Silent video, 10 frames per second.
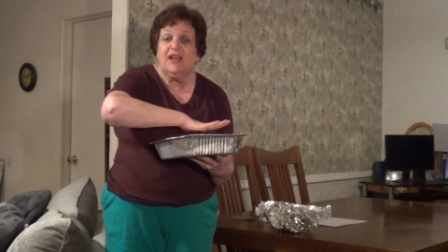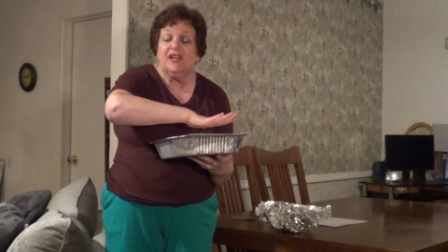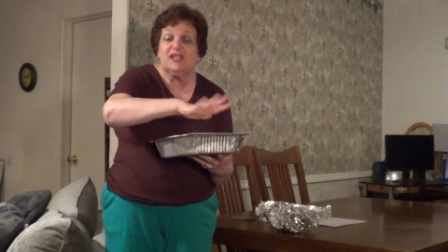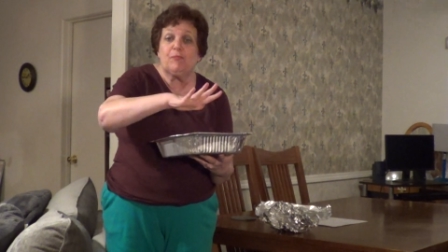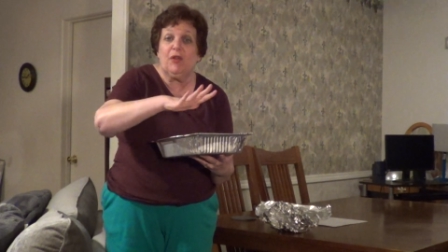
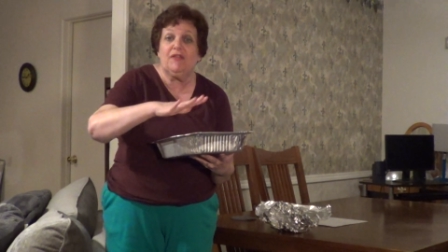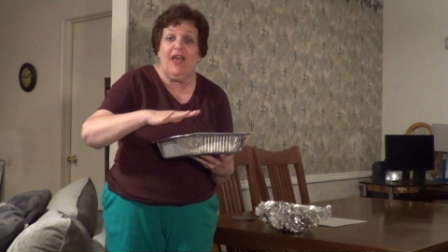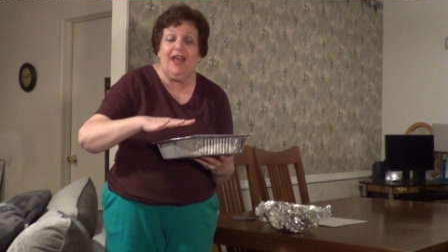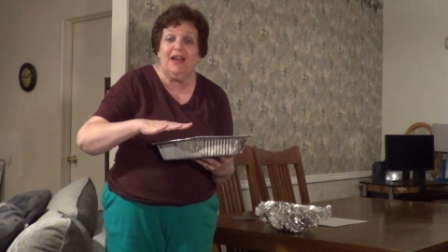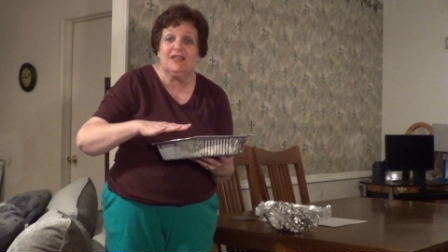spread
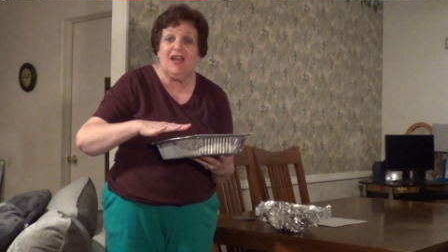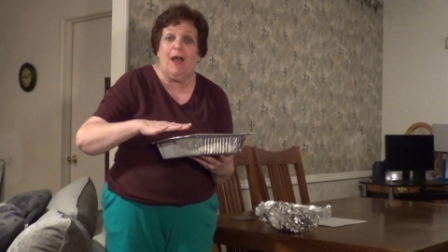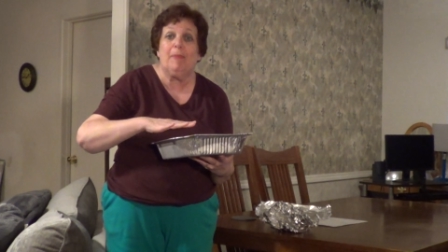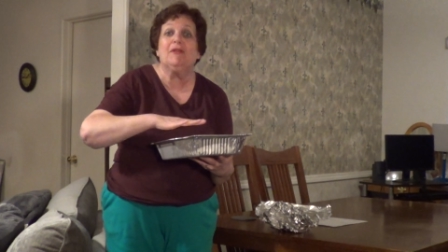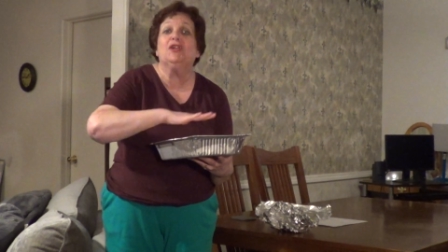that on
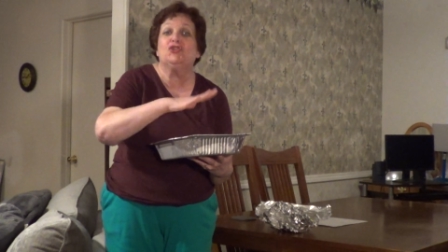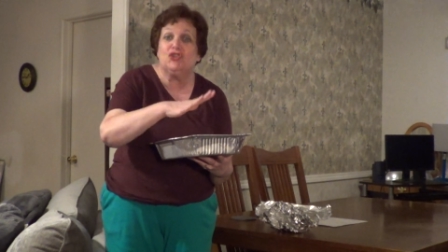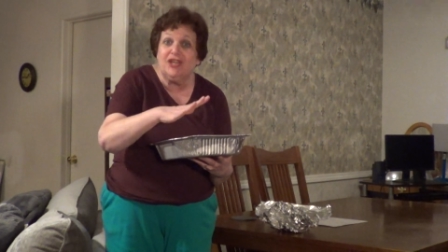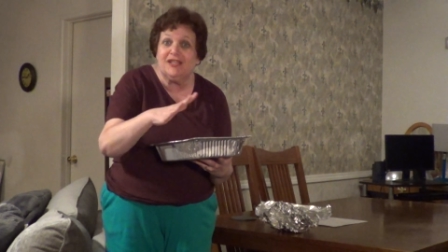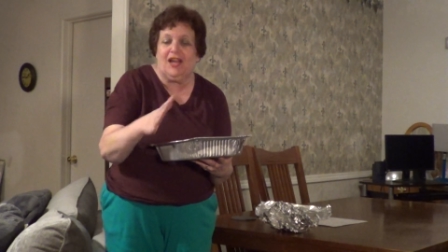top, and then
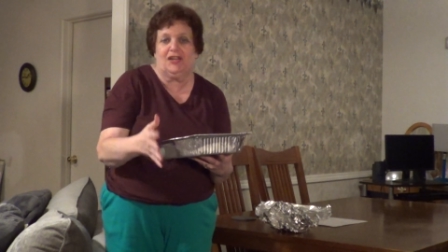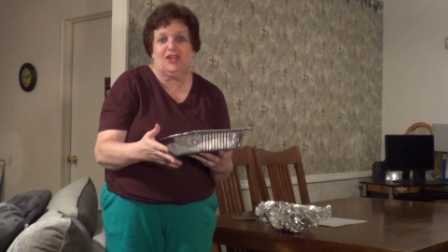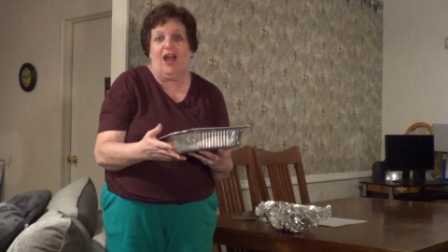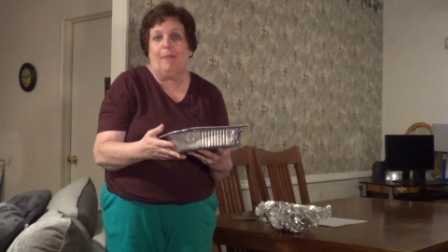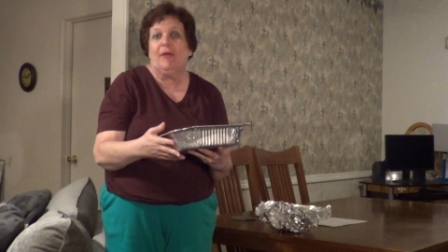cheese on
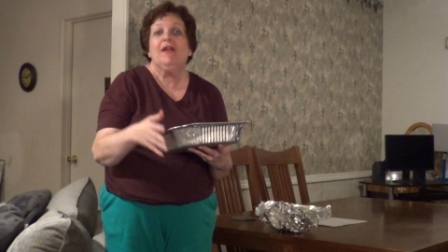top.